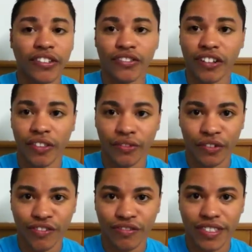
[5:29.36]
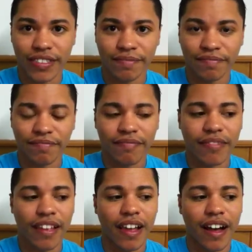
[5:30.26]
Those are the rules.
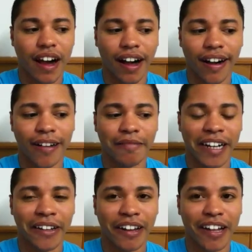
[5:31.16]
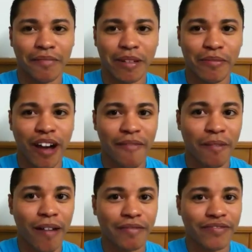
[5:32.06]
I know a lot of people have
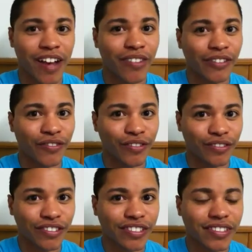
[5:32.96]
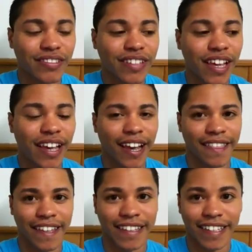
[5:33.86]
problems following rules,
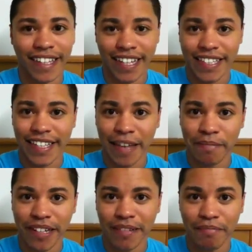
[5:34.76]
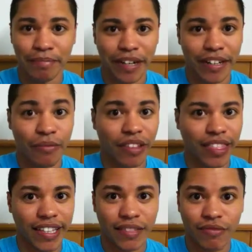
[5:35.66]
and they think they can skip it, but with
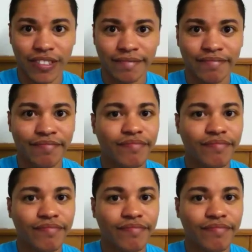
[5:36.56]
this one,